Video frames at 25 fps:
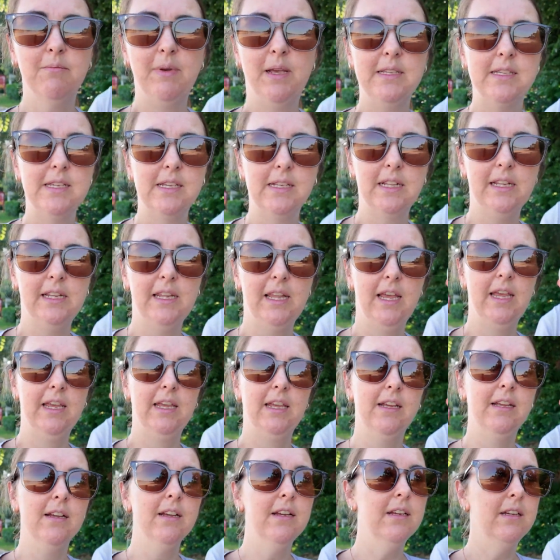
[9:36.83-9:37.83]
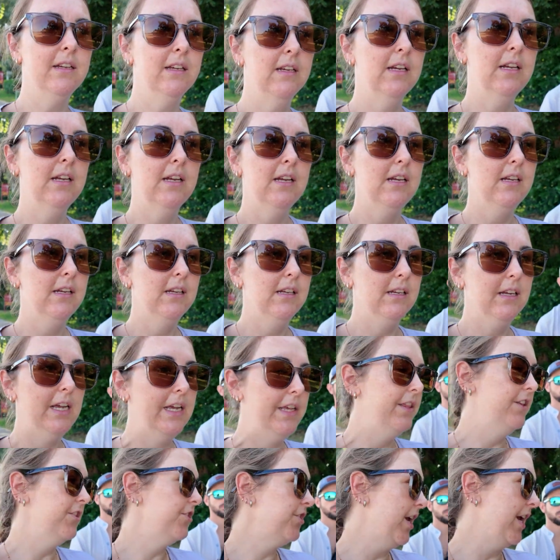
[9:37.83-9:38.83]
basically laying
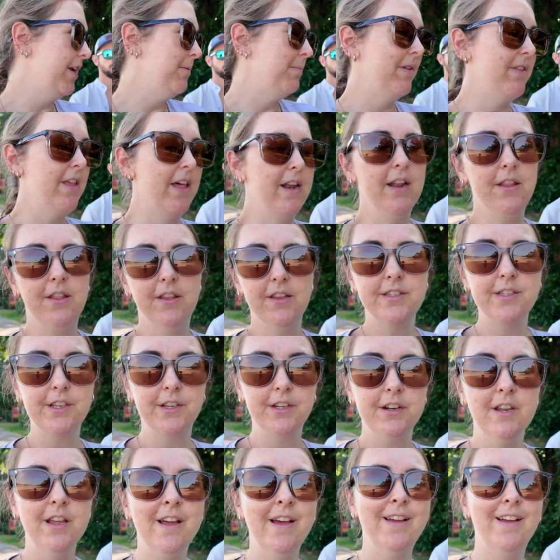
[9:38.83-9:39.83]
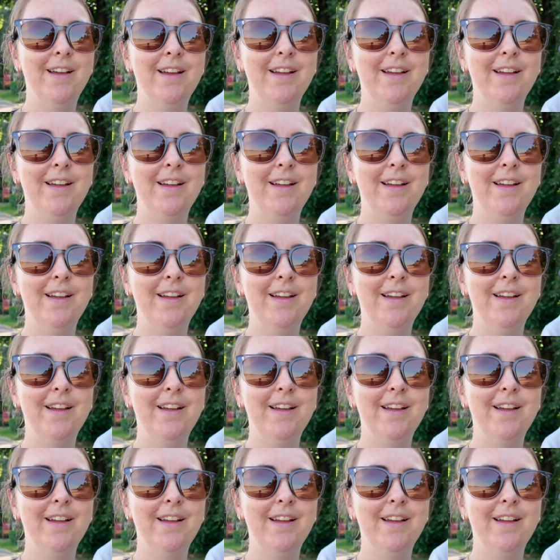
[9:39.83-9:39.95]
in the shade but then in the sun